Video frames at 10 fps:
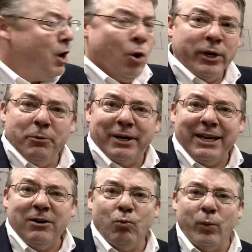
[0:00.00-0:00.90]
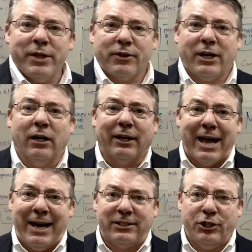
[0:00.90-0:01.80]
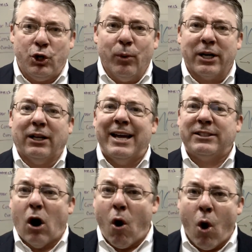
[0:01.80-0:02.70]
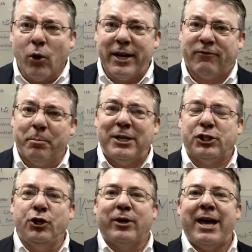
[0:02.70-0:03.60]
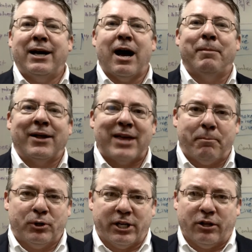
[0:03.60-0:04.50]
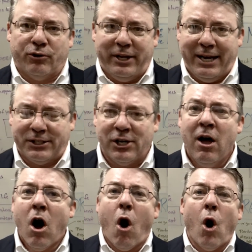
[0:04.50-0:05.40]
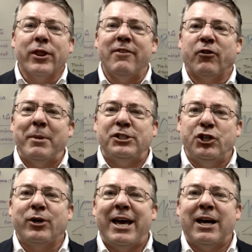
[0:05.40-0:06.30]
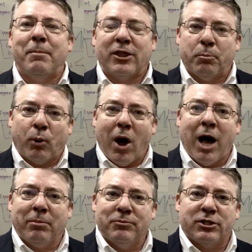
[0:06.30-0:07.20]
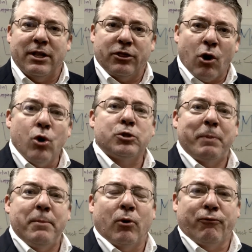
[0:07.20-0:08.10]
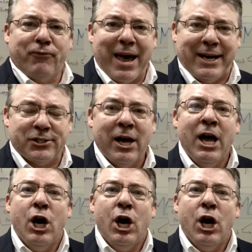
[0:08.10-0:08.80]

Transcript: Well, you begin with collect. You want to collect all the information you can about that particular niche, all the information you can about the problems that those people face.